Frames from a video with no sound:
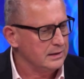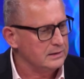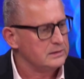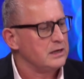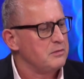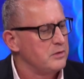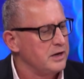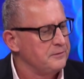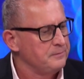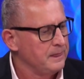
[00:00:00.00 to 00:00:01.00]
In
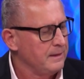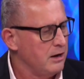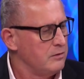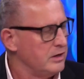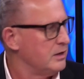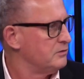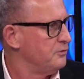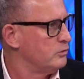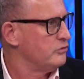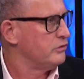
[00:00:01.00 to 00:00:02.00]
summary, I regard
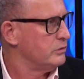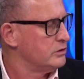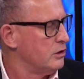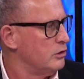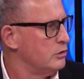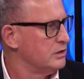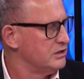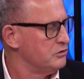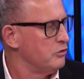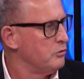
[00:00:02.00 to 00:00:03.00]
Fortescue as a hold.
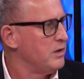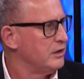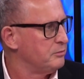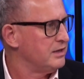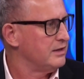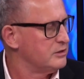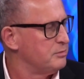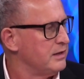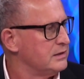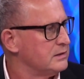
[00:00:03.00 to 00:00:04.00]
It's not the way I'd play the
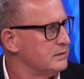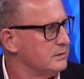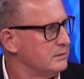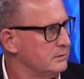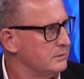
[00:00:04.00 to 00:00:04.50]
space. Right.